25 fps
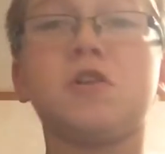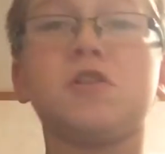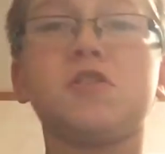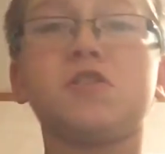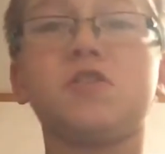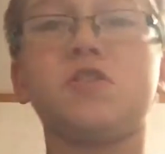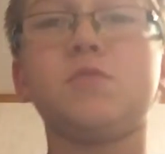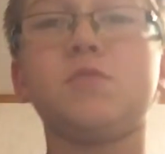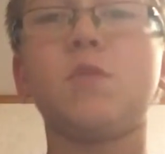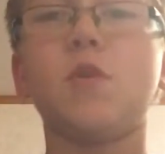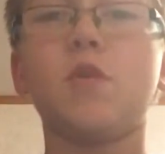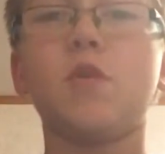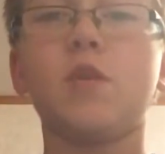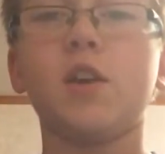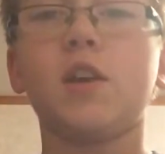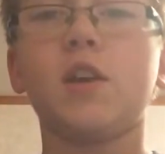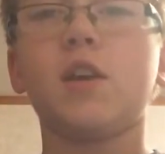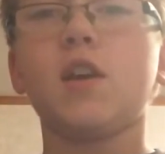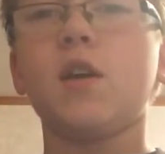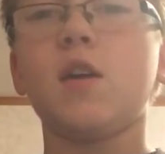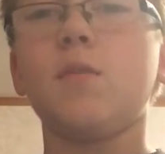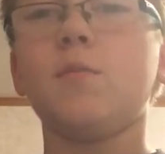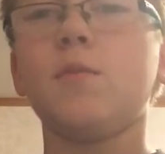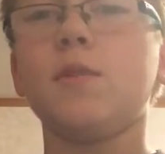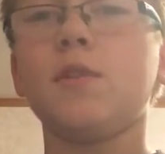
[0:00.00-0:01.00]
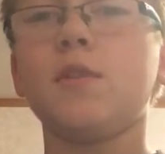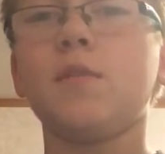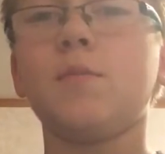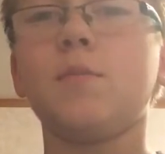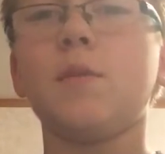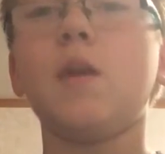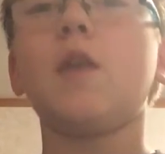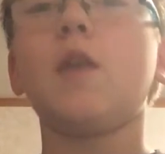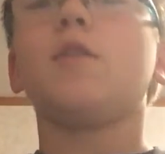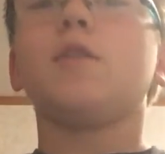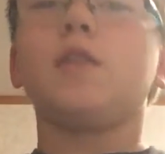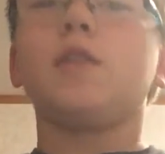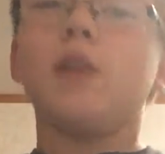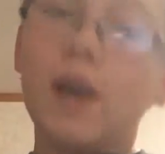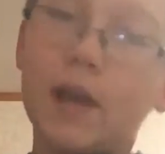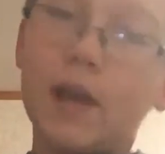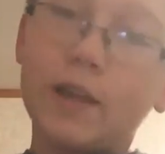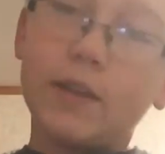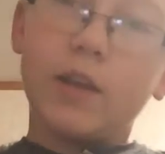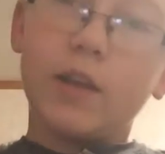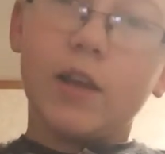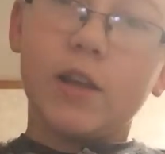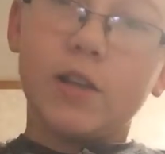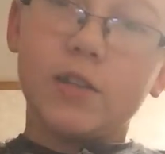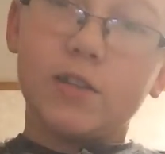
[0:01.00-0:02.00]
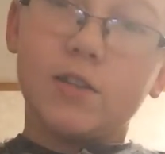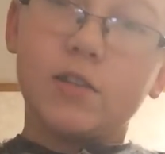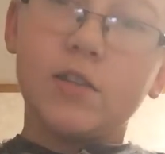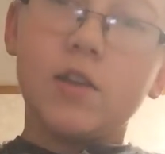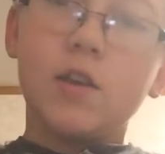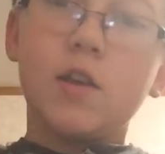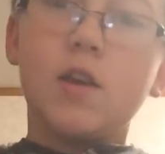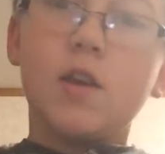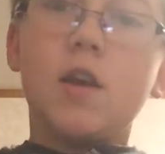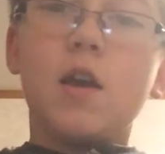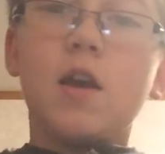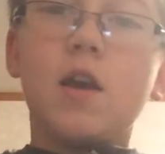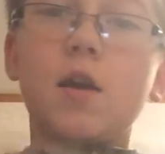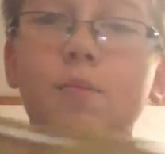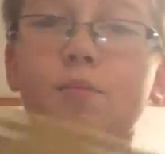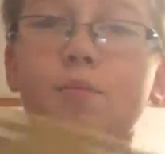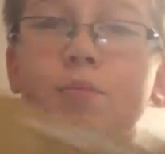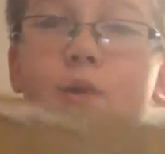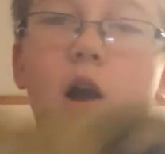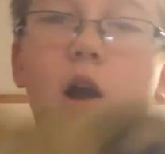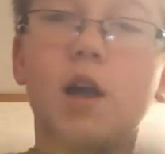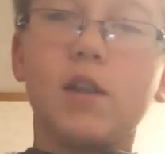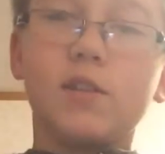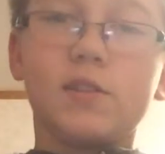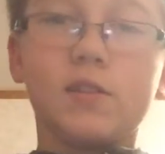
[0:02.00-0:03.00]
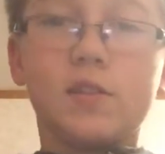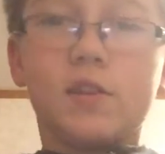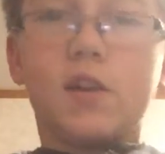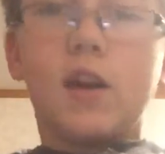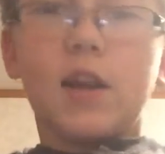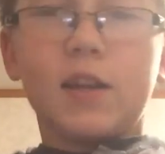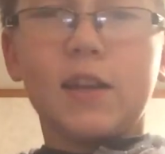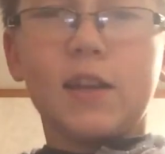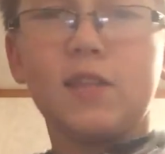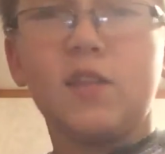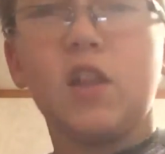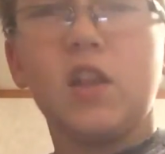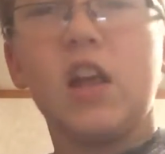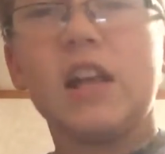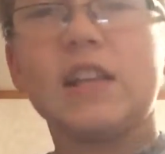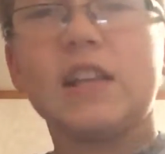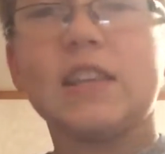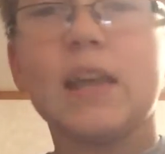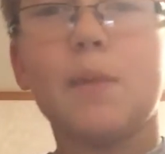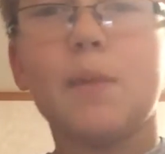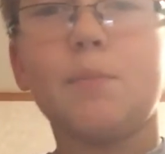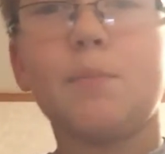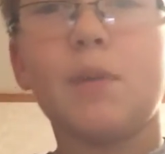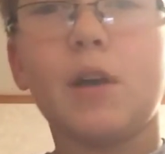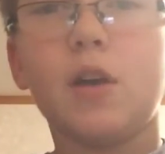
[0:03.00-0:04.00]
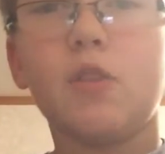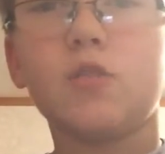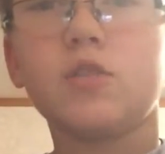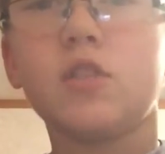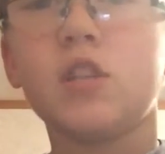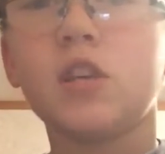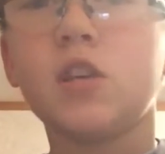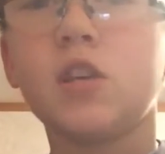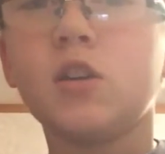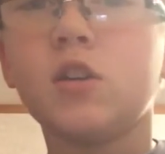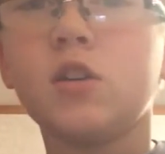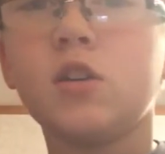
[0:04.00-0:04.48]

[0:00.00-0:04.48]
costume already come with a belt? Yeah, it does. But I didn't like that belt.